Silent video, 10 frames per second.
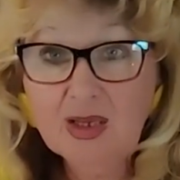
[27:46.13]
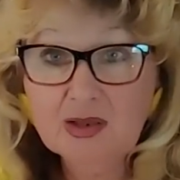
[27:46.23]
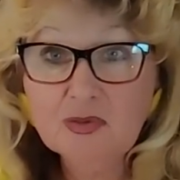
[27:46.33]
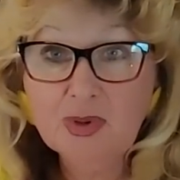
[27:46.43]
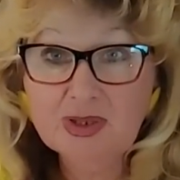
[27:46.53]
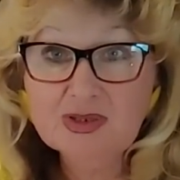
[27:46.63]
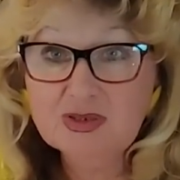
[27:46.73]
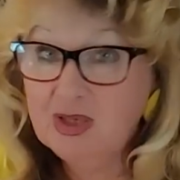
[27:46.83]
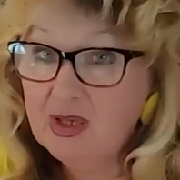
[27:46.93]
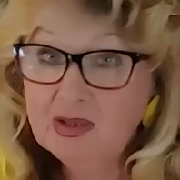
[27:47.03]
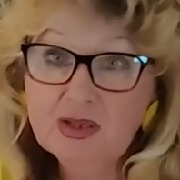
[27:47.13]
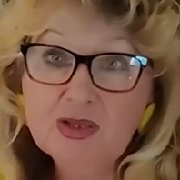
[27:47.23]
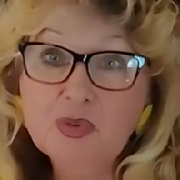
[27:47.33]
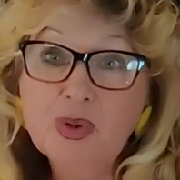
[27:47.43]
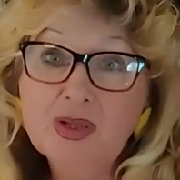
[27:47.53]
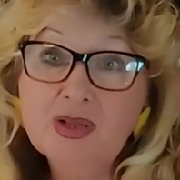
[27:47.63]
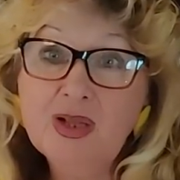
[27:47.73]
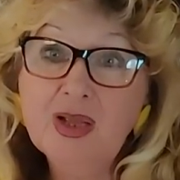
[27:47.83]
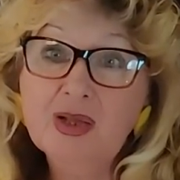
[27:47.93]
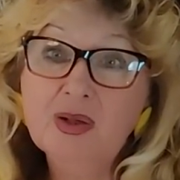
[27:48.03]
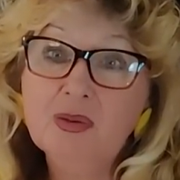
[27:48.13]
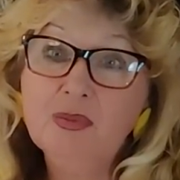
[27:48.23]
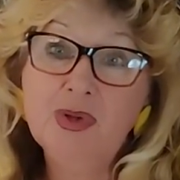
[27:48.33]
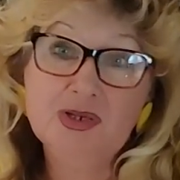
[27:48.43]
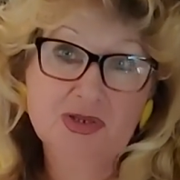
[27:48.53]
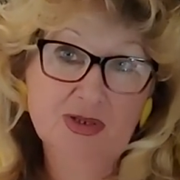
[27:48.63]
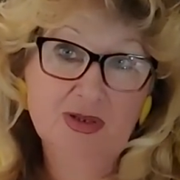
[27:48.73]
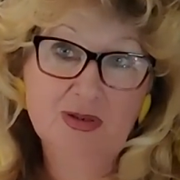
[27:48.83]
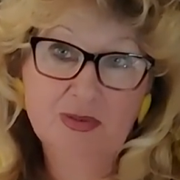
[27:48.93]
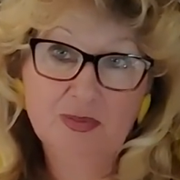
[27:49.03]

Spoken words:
had once, and it went like magic.